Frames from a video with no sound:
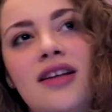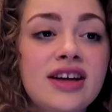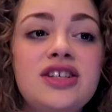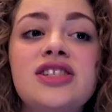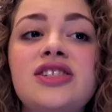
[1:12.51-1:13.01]

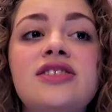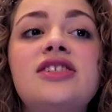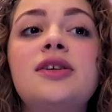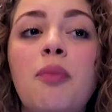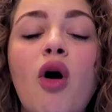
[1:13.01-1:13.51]
They just
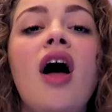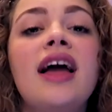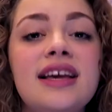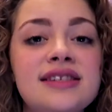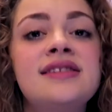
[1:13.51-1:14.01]

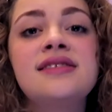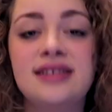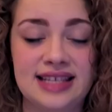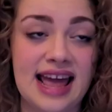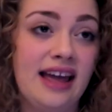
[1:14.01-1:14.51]
surprise
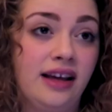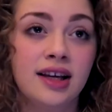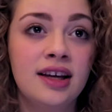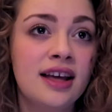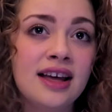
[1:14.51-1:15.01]

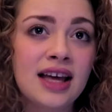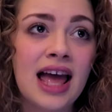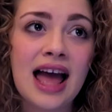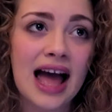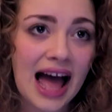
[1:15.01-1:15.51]
sing
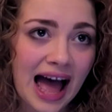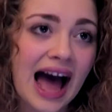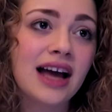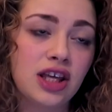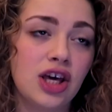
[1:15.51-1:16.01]

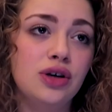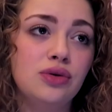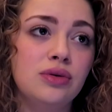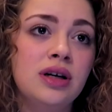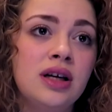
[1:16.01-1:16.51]
at
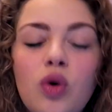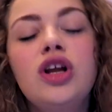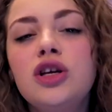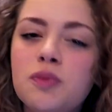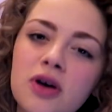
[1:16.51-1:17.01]
you. What
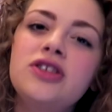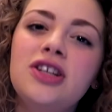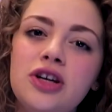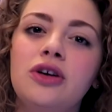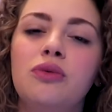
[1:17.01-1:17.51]
are you supposed
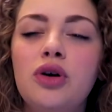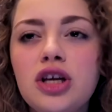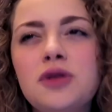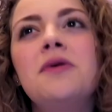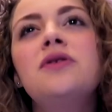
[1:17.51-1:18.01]
to do? What are
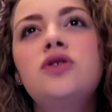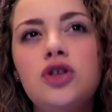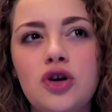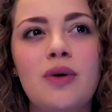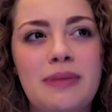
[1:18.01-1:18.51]
you supposed to
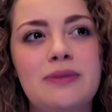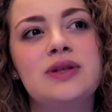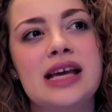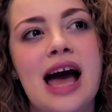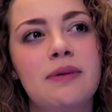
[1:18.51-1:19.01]
do when people
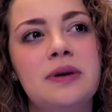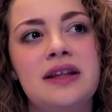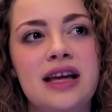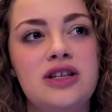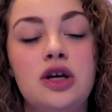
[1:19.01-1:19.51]
sing happy
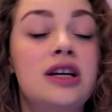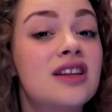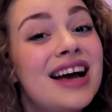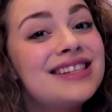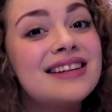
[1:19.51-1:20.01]
birthday to you? Because
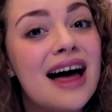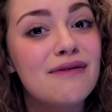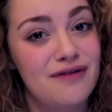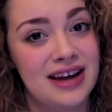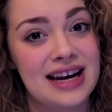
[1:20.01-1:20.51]
I still
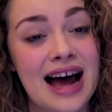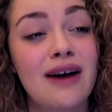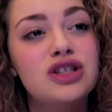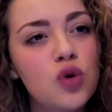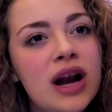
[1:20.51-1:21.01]
haven't figured it
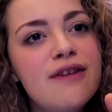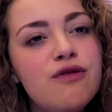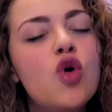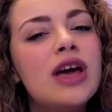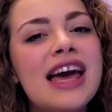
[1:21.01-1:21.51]
out. In
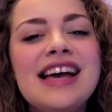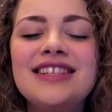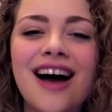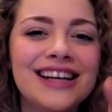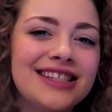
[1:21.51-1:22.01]
24
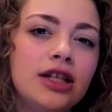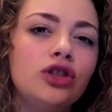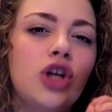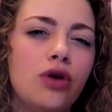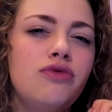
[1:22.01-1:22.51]
years, I still
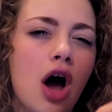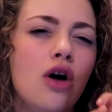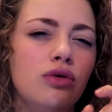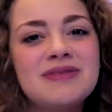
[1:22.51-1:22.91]
don't know.